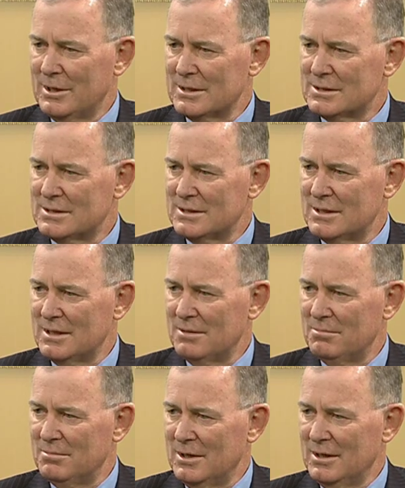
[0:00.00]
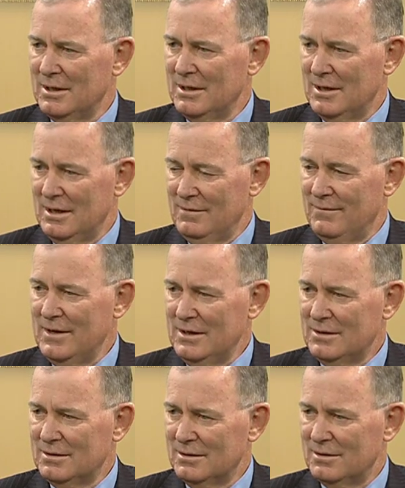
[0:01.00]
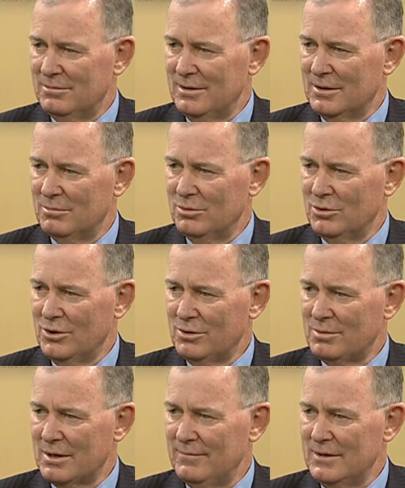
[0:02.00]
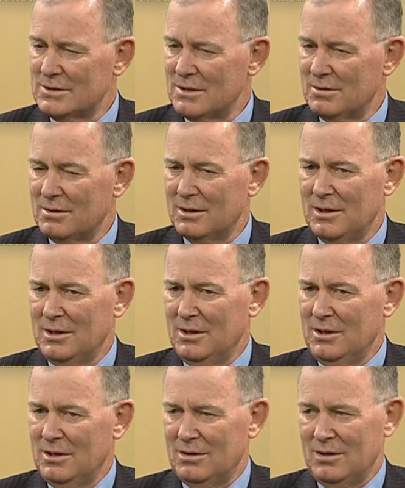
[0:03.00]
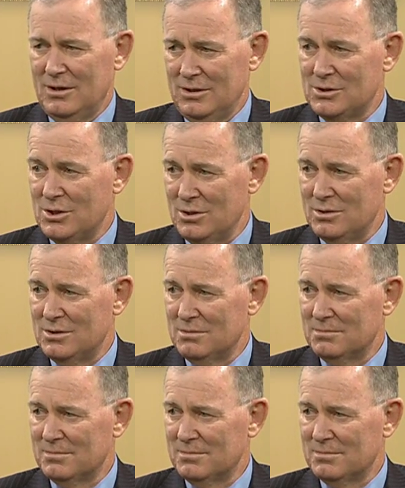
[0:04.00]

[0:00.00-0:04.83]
biggest event around the world, earthquake event, so, you know, it is huge.